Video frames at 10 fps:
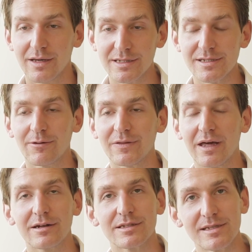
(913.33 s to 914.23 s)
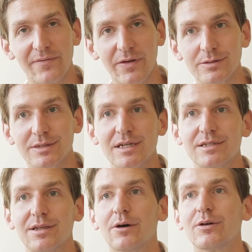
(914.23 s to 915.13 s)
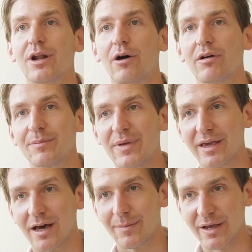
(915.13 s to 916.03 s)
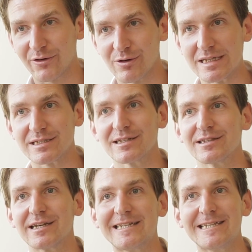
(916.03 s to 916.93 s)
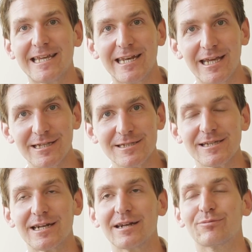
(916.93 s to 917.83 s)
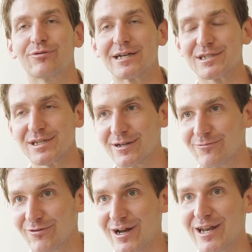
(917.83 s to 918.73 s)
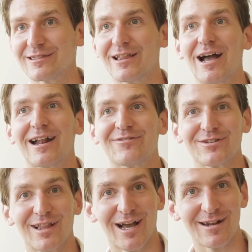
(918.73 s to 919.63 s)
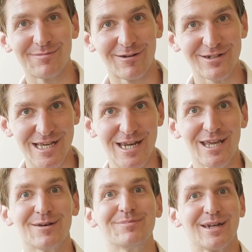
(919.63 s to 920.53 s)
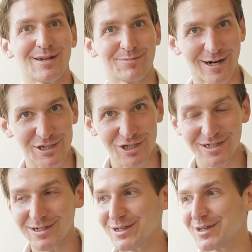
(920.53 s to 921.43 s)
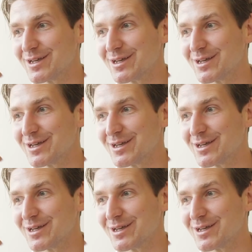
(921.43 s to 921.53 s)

It's not without its difficulties, though. It can become increasingly tedious and depressing reading line after line about tedium and depression.